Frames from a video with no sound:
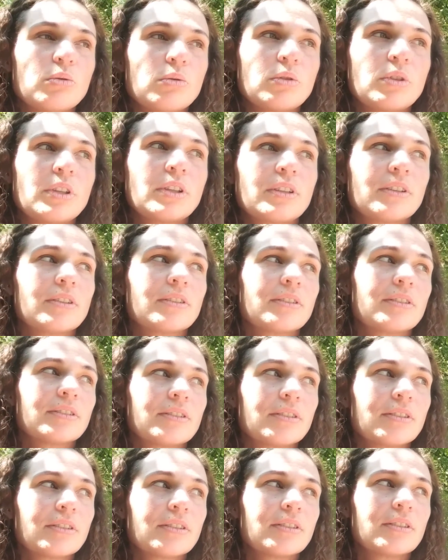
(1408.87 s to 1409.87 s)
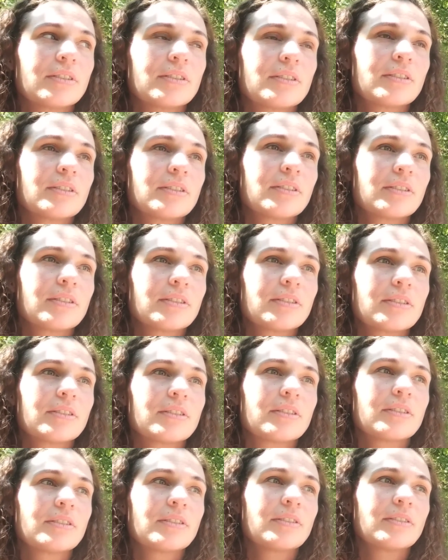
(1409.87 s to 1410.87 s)
the whole
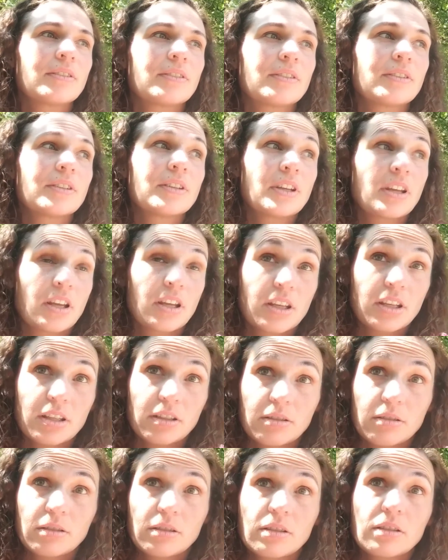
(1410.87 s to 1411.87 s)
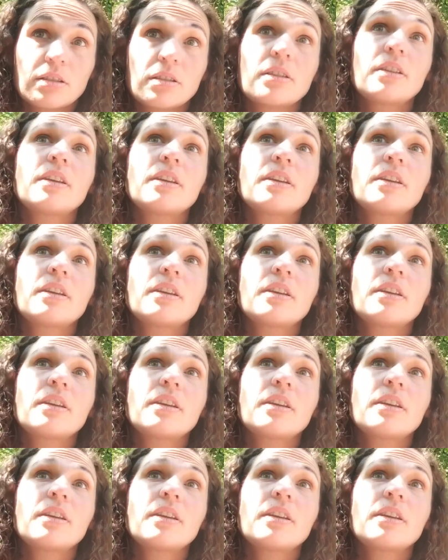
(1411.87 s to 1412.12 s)
meeting was about his